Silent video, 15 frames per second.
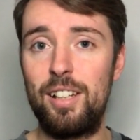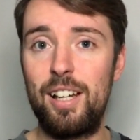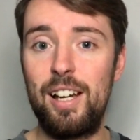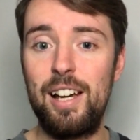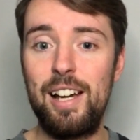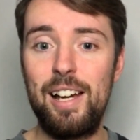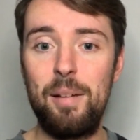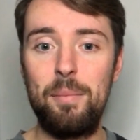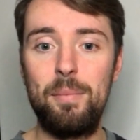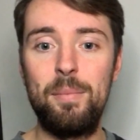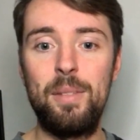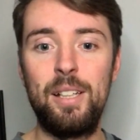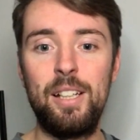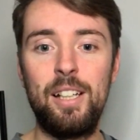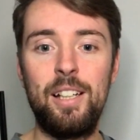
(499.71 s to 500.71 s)
So
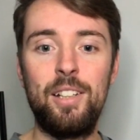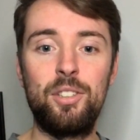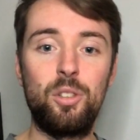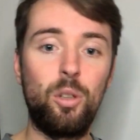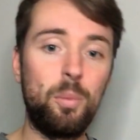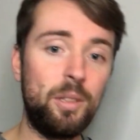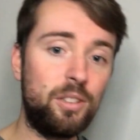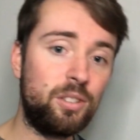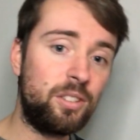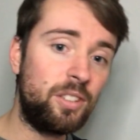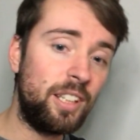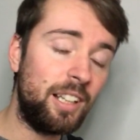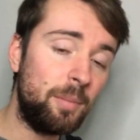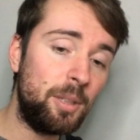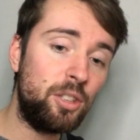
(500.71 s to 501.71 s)

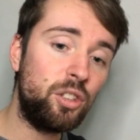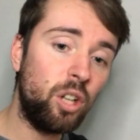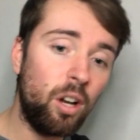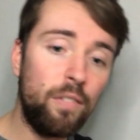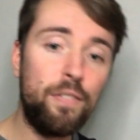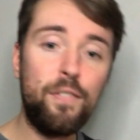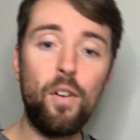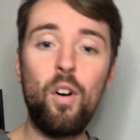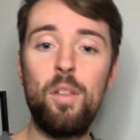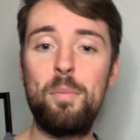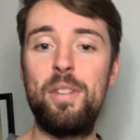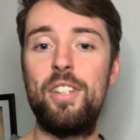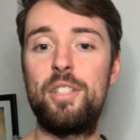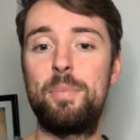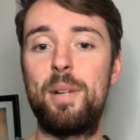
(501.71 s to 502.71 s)
it'll be tough for them
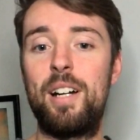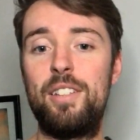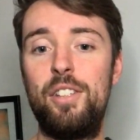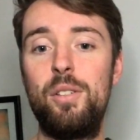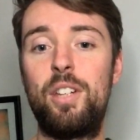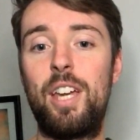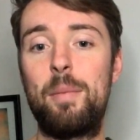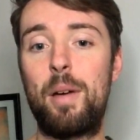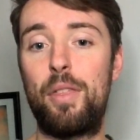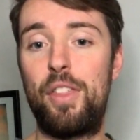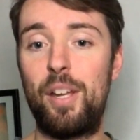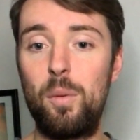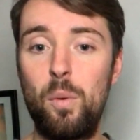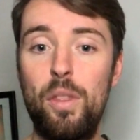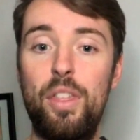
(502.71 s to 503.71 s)
in this Man U game, I
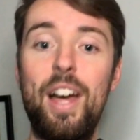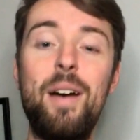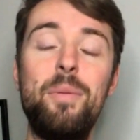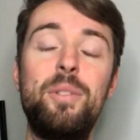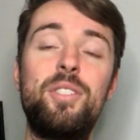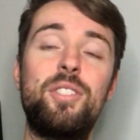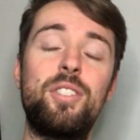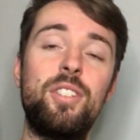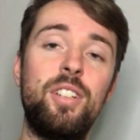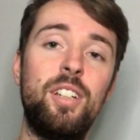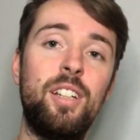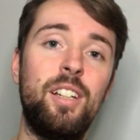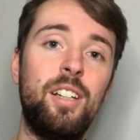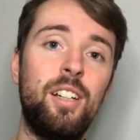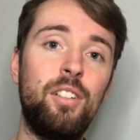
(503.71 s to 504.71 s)
think, without
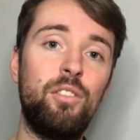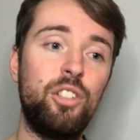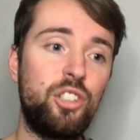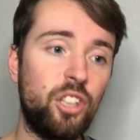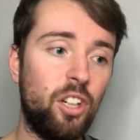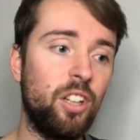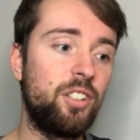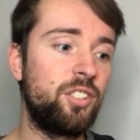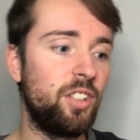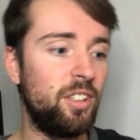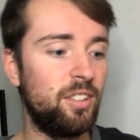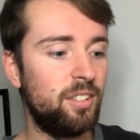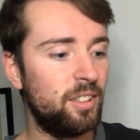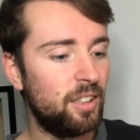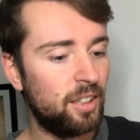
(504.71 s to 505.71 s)

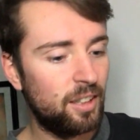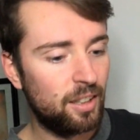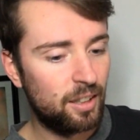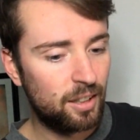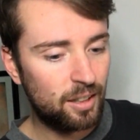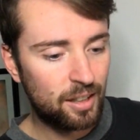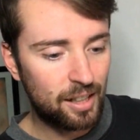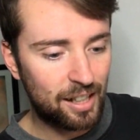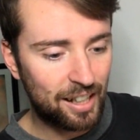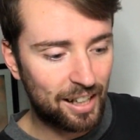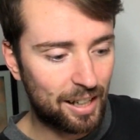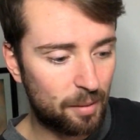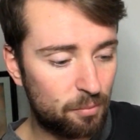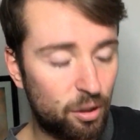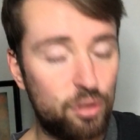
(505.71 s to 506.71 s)
Richarlison,
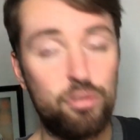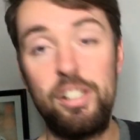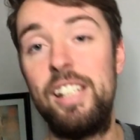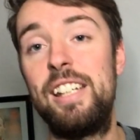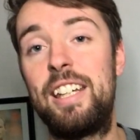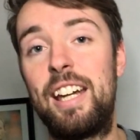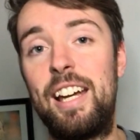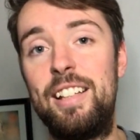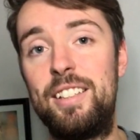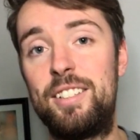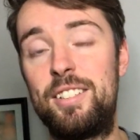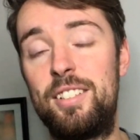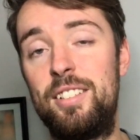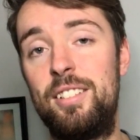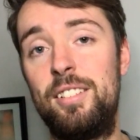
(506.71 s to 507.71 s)

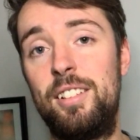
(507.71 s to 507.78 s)
Rodriguez.